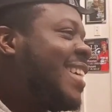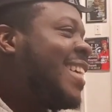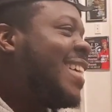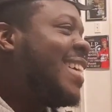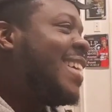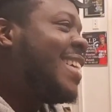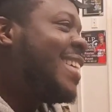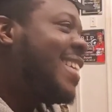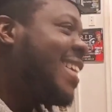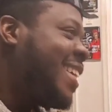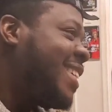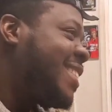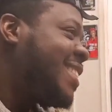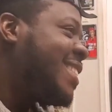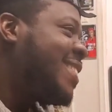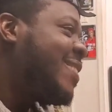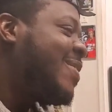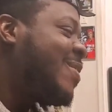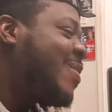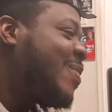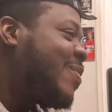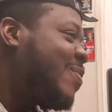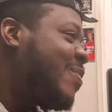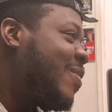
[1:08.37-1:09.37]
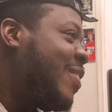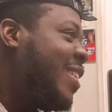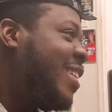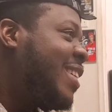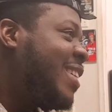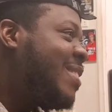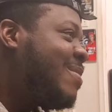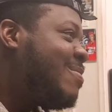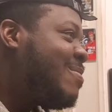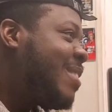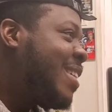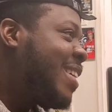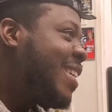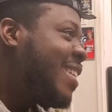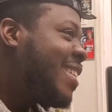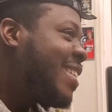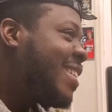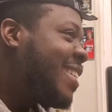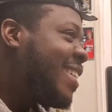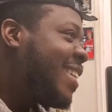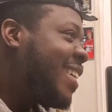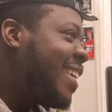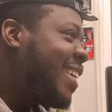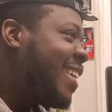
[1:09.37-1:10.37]
Yeah, that shit was funny,
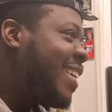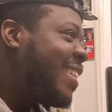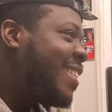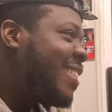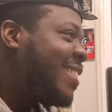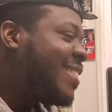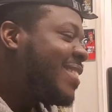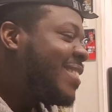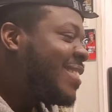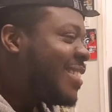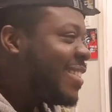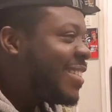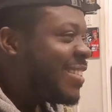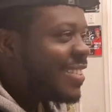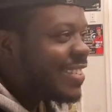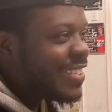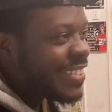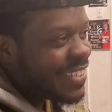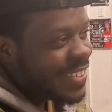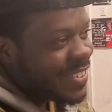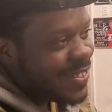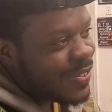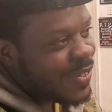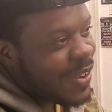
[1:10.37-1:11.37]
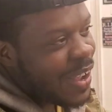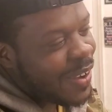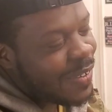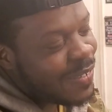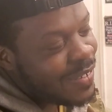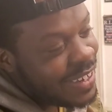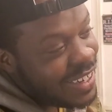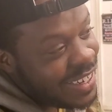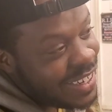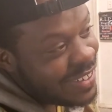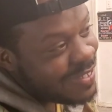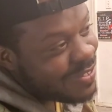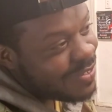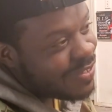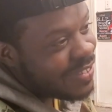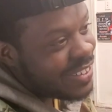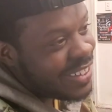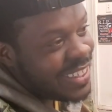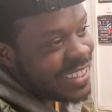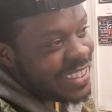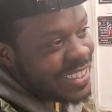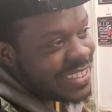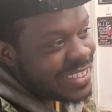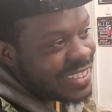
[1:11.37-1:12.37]
man. I don't know. Wack 100
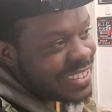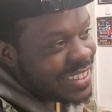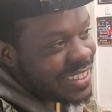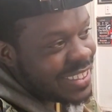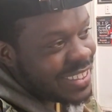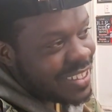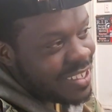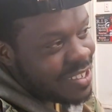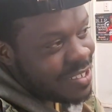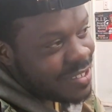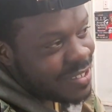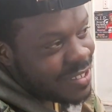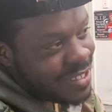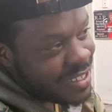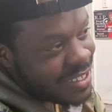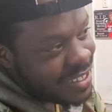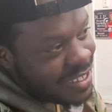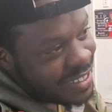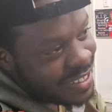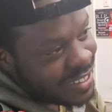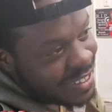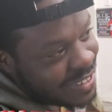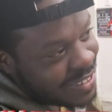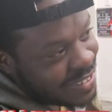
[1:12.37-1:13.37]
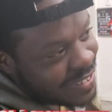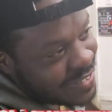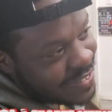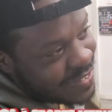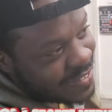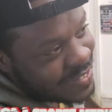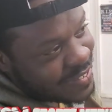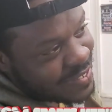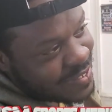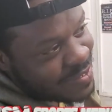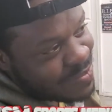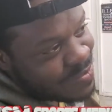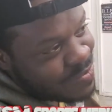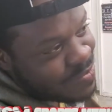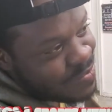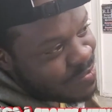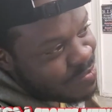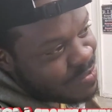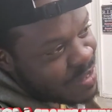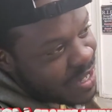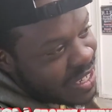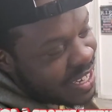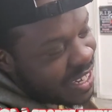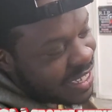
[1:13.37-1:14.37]
funny as shit, though.
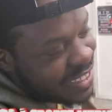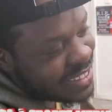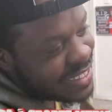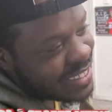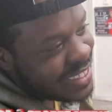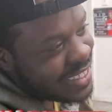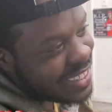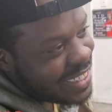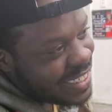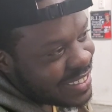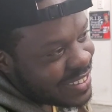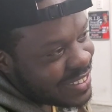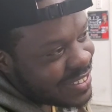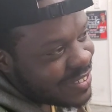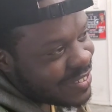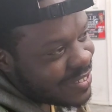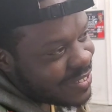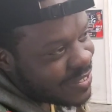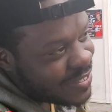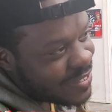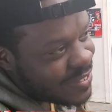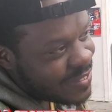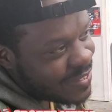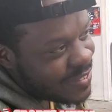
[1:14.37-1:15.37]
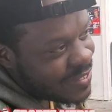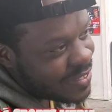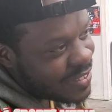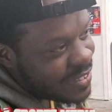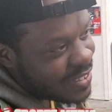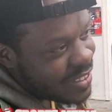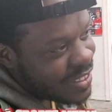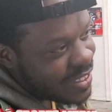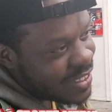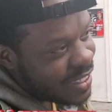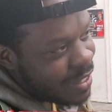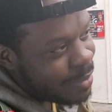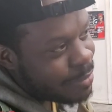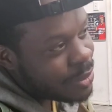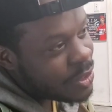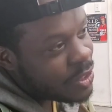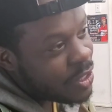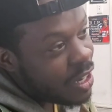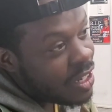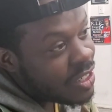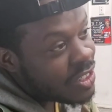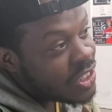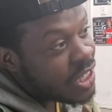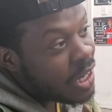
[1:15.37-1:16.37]
But I seen that joint. They was
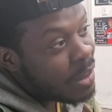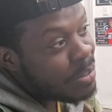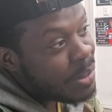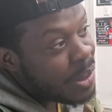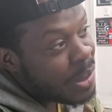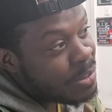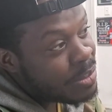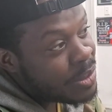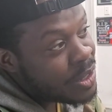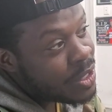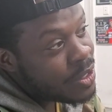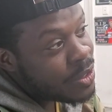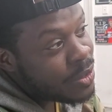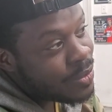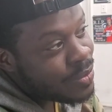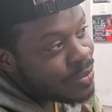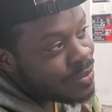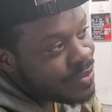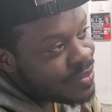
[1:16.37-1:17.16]
trying to jump him, too.